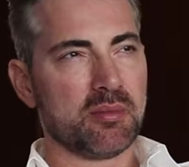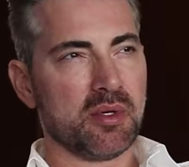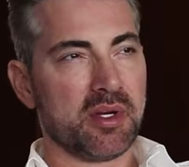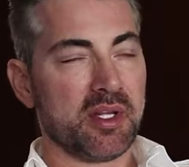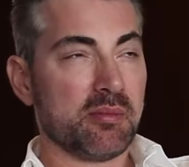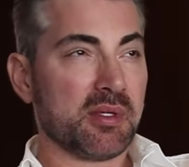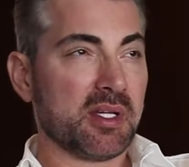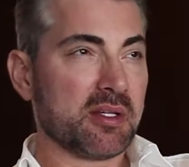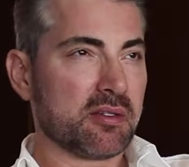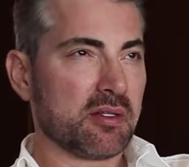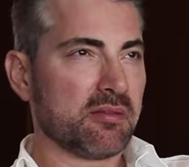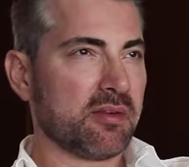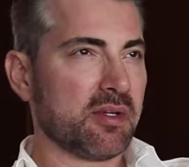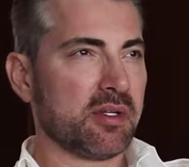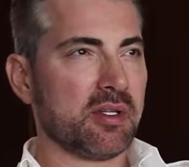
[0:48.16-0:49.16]
body implants
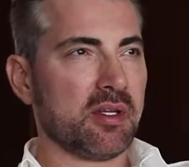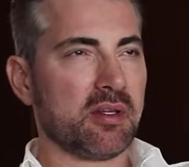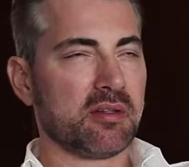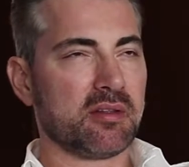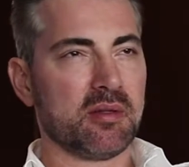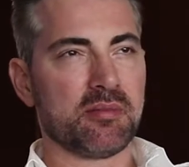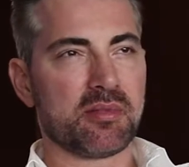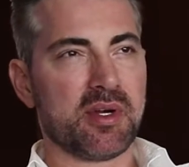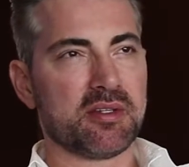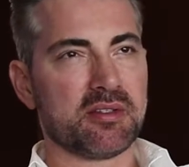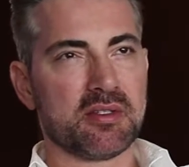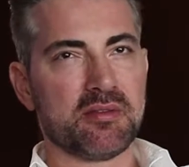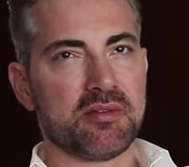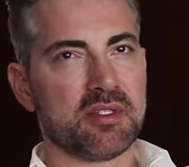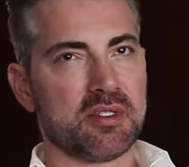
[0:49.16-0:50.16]
I found, except
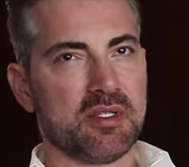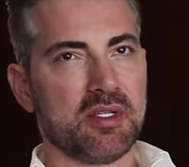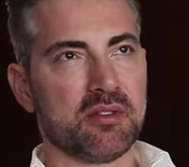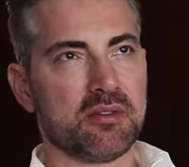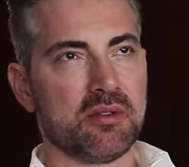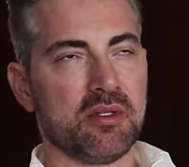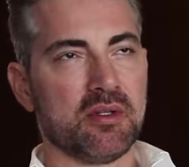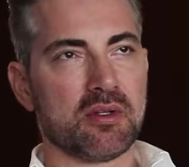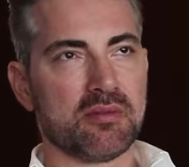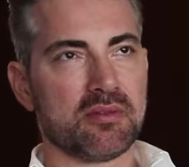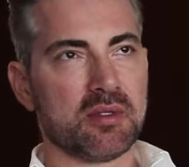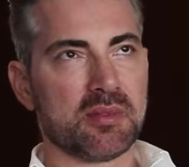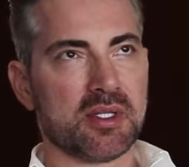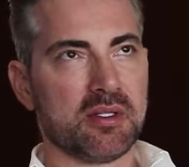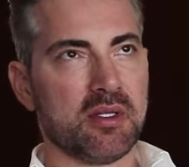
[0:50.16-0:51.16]
breasts, obviously. I do a lot of
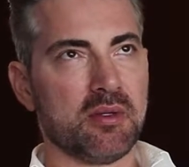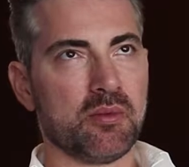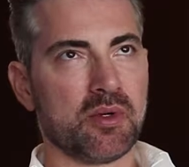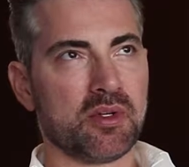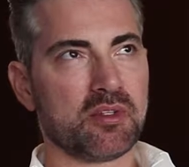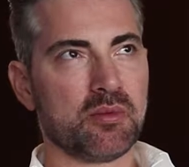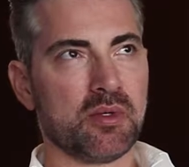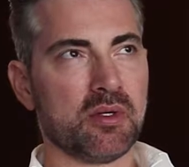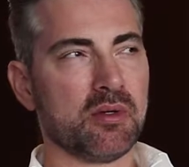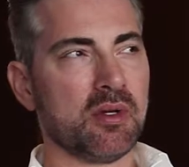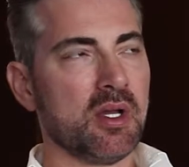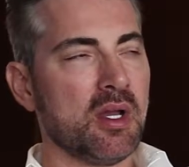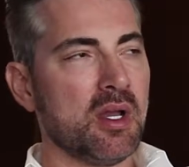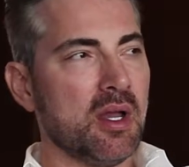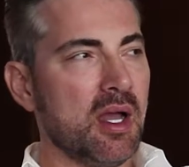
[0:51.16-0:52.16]
them and it works
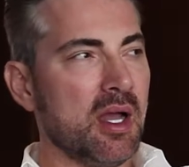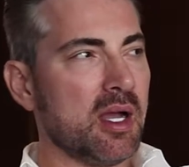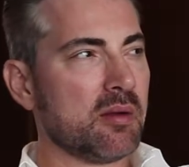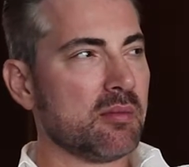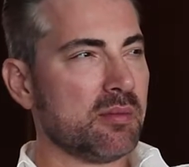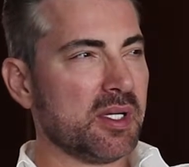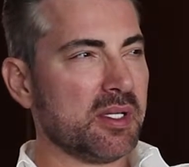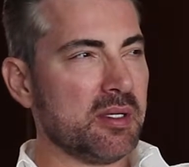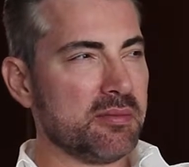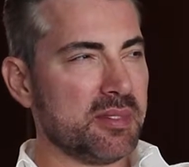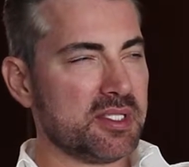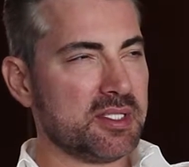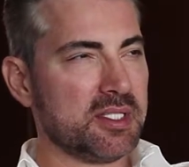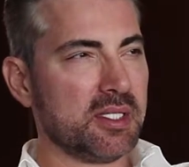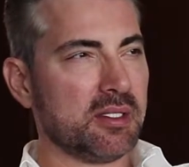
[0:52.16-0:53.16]
well. But in
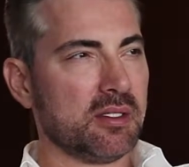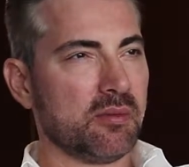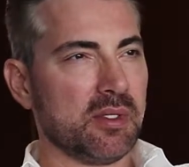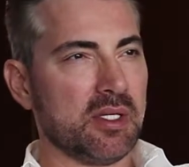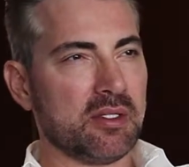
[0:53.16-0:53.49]
particular